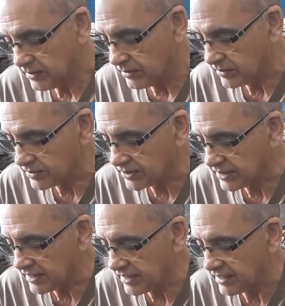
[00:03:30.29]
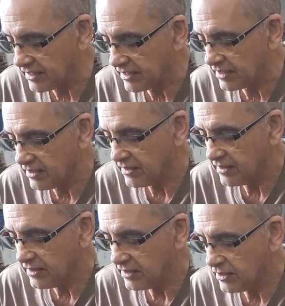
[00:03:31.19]
you can see that
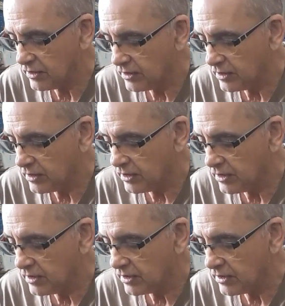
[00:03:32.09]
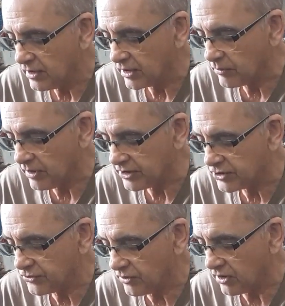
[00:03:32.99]
they're quite
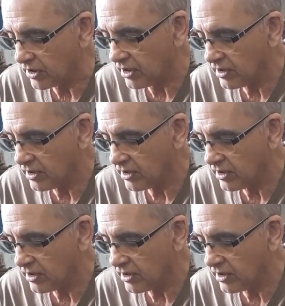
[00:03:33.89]
strong